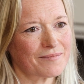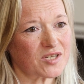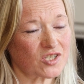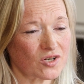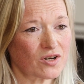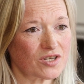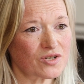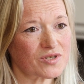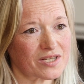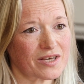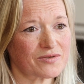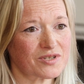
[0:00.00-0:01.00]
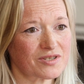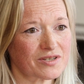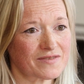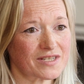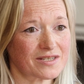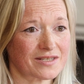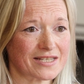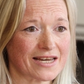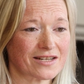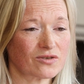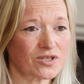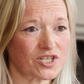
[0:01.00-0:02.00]
start using those services and
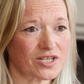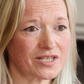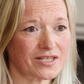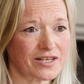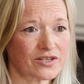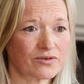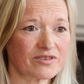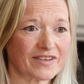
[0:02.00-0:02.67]
technologies that are